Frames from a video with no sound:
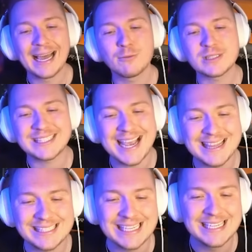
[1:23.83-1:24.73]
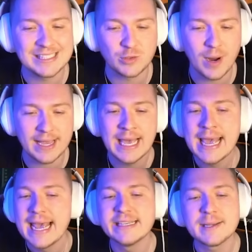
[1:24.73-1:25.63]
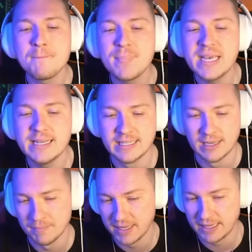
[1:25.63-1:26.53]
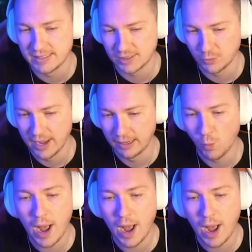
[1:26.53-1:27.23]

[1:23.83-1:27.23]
And I would say this Easter egg is a medium Easter egg.